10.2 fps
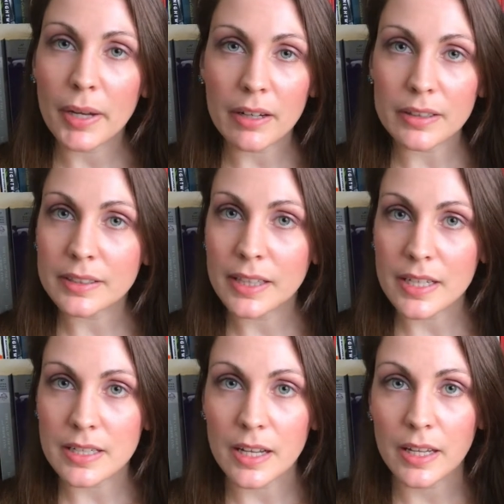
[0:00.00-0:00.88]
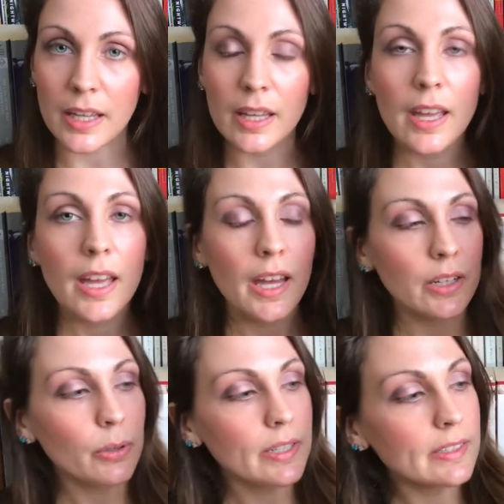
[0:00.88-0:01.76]
Paris, Kentucky.
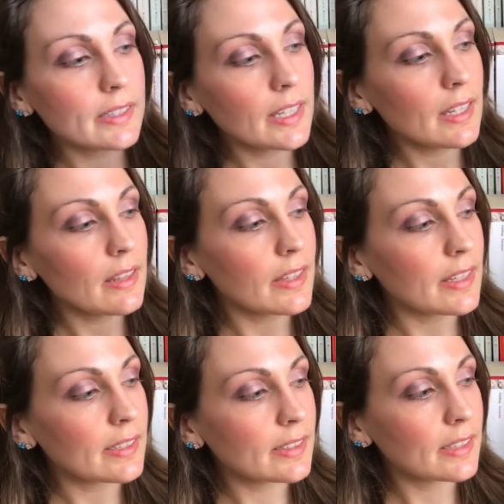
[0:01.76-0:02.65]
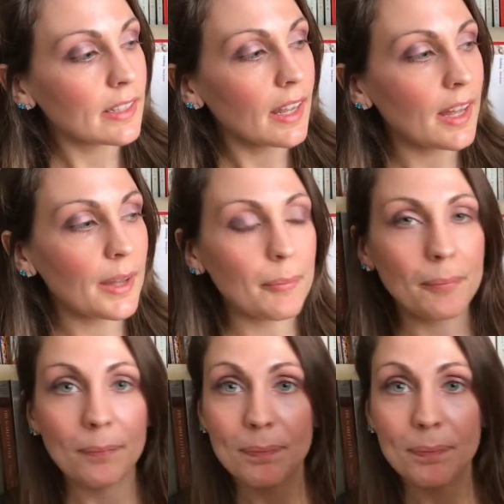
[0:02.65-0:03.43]
And you can see this um,